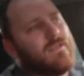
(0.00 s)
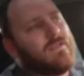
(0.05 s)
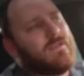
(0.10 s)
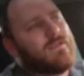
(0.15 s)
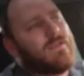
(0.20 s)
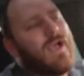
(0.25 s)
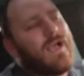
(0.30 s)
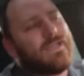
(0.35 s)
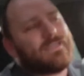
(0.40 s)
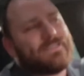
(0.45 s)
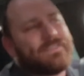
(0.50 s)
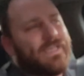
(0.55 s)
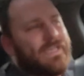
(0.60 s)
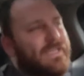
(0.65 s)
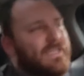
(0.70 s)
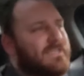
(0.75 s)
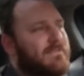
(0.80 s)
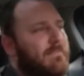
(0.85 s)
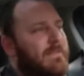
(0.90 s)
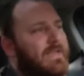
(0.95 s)
Not
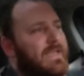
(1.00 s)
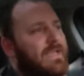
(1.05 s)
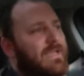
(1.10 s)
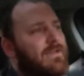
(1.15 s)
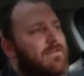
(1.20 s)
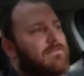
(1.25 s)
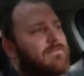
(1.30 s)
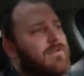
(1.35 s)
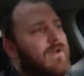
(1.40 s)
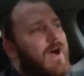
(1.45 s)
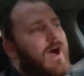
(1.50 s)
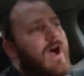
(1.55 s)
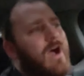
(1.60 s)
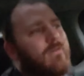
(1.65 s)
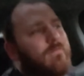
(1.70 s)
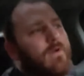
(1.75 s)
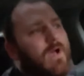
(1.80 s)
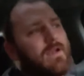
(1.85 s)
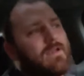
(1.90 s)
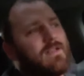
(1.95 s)
seeing as many
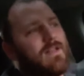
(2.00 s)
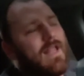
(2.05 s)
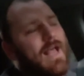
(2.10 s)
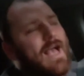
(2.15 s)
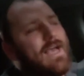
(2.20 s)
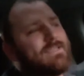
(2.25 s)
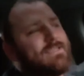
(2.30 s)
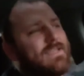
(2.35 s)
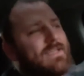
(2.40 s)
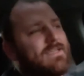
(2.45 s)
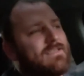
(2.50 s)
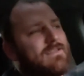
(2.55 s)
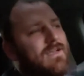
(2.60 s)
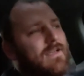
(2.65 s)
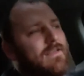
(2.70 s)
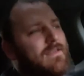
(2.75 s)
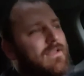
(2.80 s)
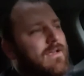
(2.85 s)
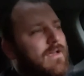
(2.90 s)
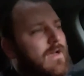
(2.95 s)
hot rod classics
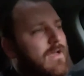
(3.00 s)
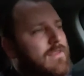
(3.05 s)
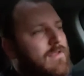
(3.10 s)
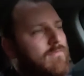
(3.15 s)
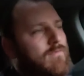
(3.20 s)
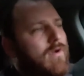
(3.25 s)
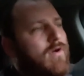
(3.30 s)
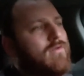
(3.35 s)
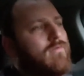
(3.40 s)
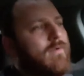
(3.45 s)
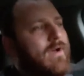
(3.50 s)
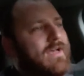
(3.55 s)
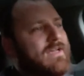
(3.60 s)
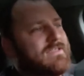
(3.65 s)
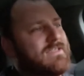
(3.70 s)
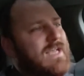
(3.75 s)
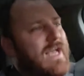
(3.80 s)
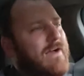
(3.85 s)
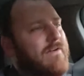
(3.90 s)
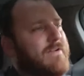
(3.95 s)
on the
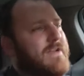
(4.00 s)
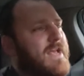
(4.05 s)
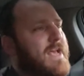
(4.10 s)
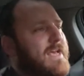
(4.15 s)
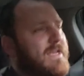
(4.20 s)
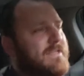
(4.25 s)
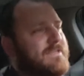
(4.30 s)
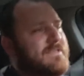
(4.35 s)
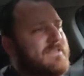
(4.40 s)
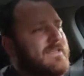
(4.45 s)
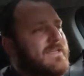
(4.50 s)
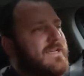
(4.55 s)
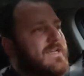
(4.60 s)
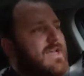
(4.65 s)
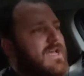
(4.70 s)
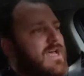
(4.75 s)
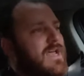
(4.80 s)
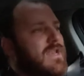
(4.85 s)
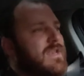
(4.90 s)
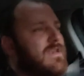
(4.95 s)
roadways nowadays.
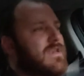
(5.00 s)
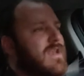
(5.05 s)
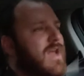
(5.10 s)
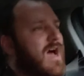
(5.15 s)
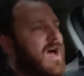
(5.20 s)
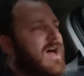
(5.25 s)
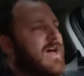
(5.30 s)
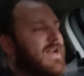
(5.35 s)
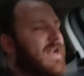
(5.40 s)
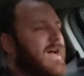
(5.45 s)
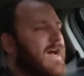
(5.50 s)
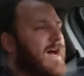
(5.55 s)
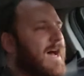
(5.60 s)
Not